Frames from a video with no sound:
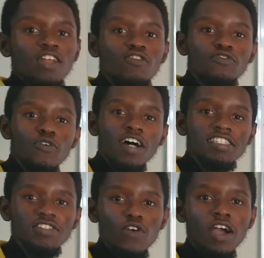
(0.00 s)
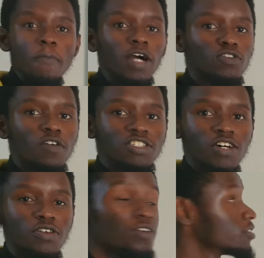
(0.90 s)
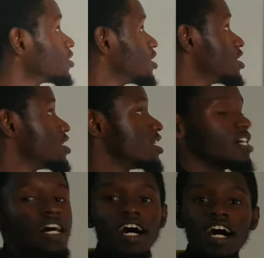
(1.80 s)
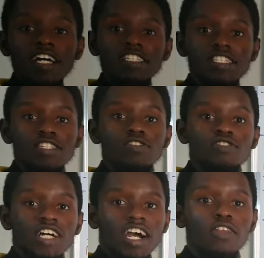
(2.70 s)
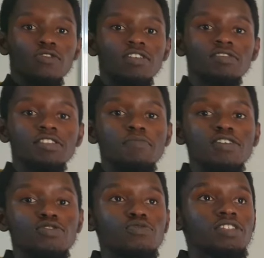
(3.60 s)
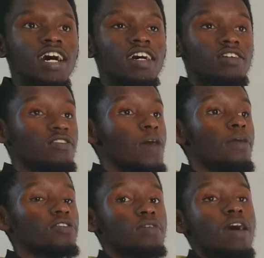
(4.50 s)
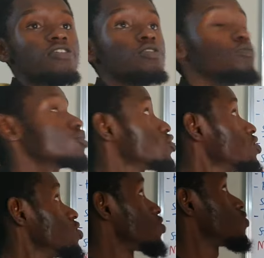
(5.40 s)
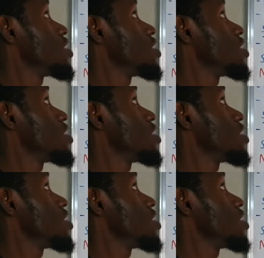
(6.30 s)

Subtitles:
Hello viewers, welcome back to our channel. It's still Shaka Annual, the math tutor. Welcome back to the Math in Motion.